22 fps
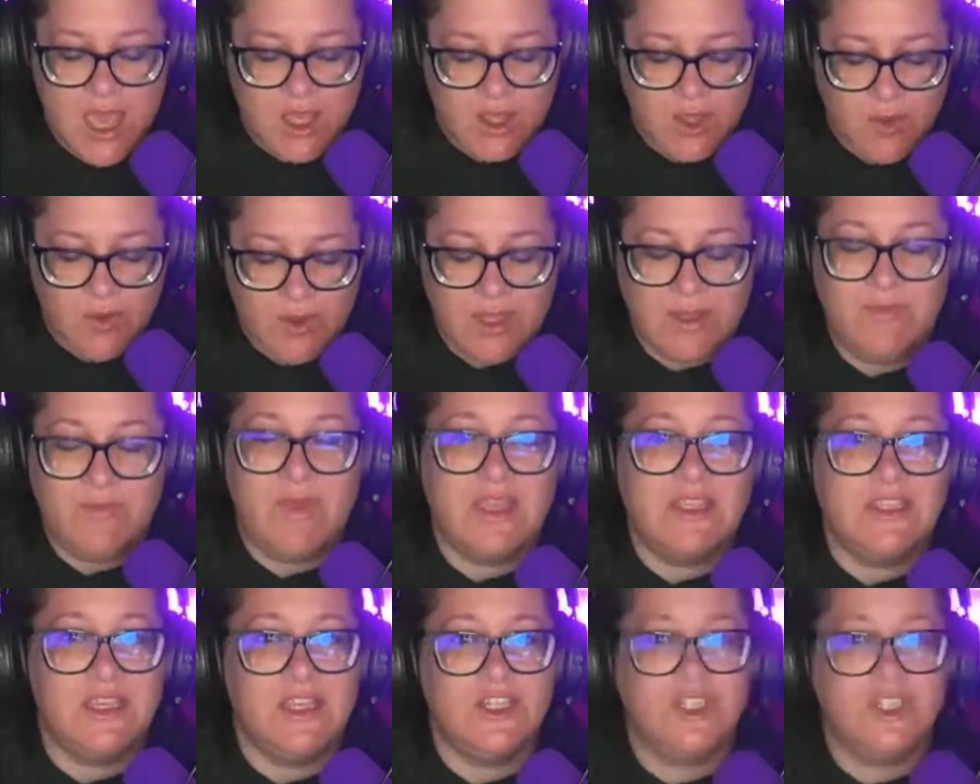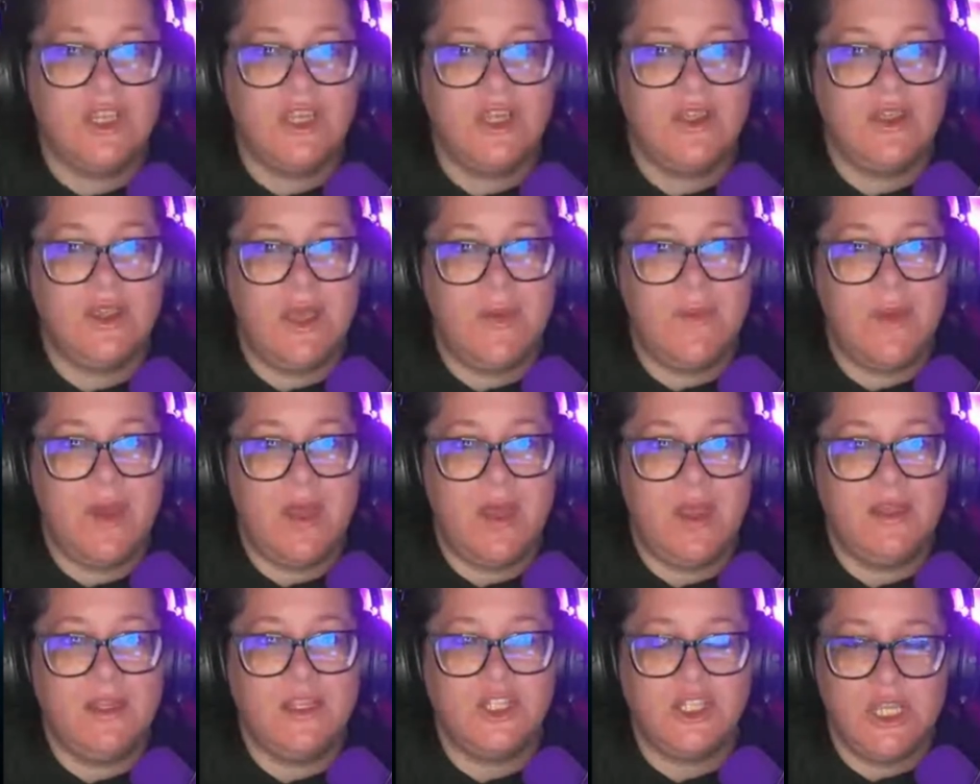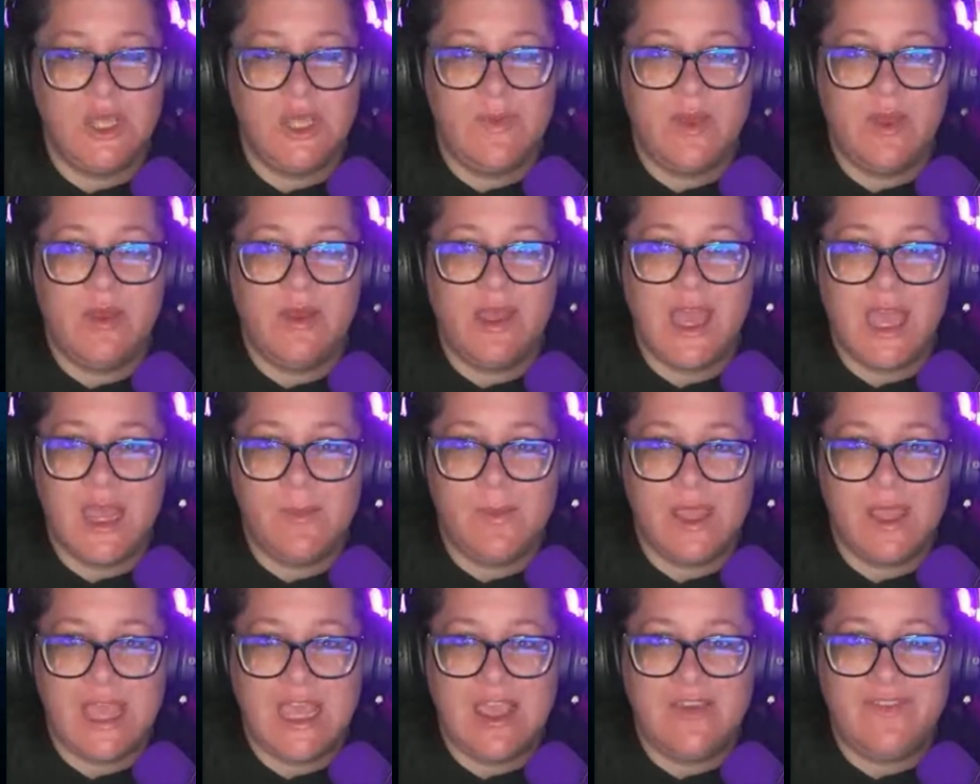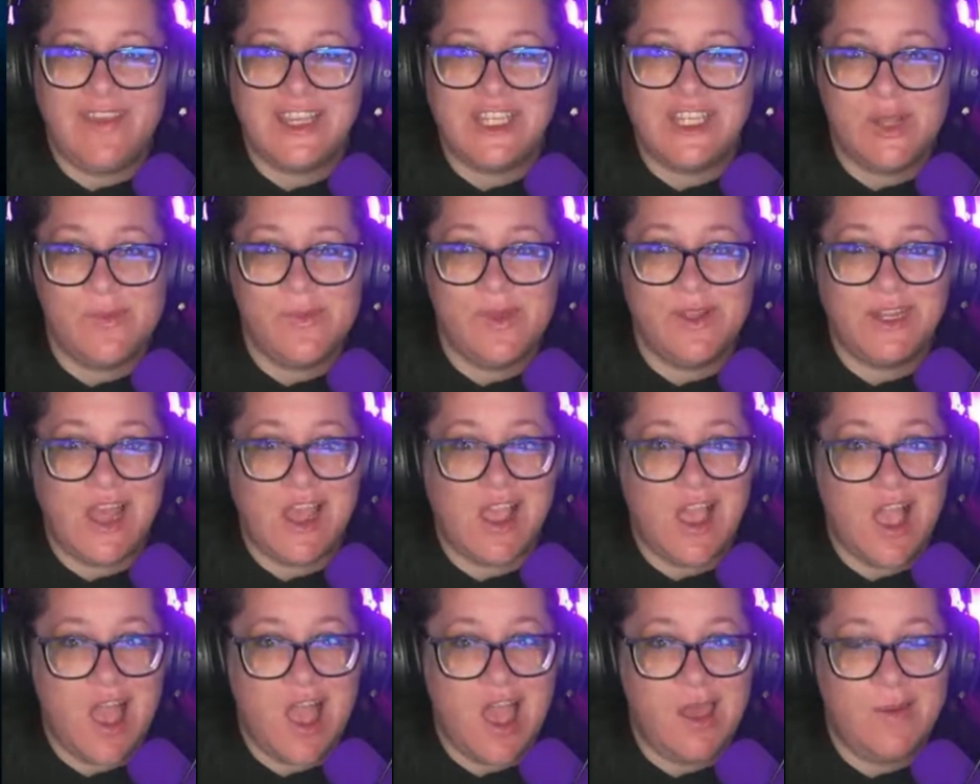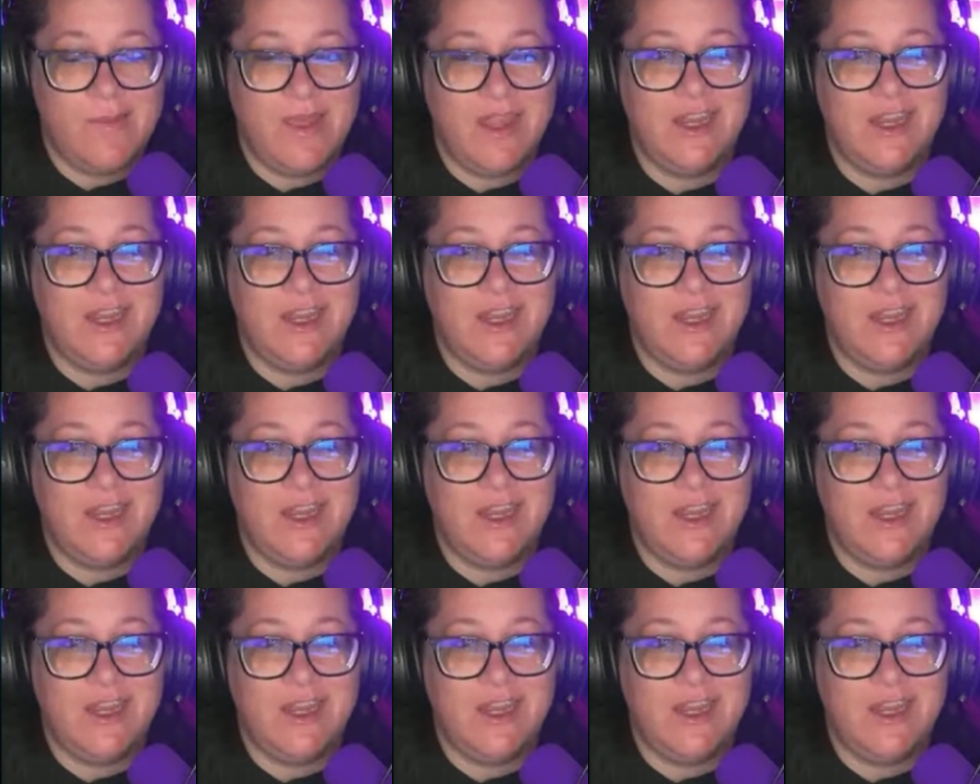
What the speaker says: You can message them on Gmail, kybercave@gmail.com.